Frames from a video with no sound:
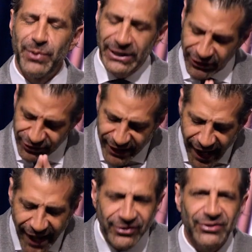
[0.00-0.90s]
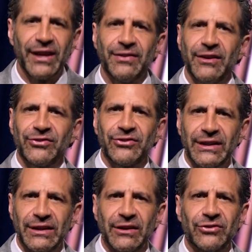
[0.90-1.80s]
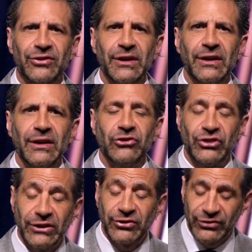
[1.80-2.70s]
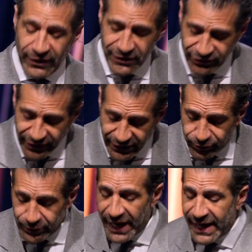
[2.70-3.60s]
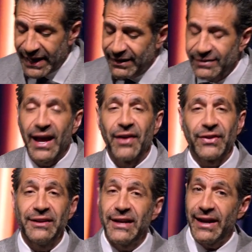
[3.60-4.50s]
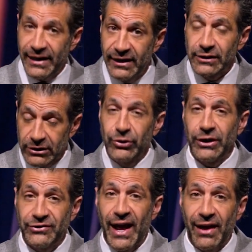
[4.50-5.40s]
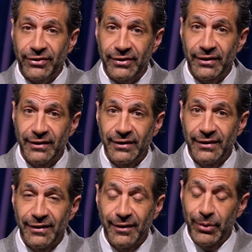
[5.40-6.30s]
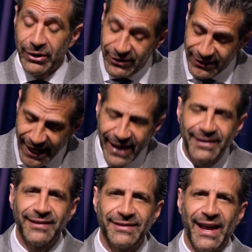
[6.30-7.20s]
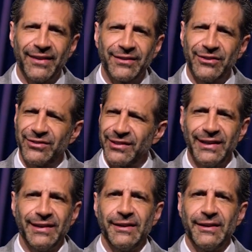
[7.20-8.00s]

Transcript: Because God said this sickness, Jesus said this sickness will not end in death, and yet it included death, but it didn't end in death. Because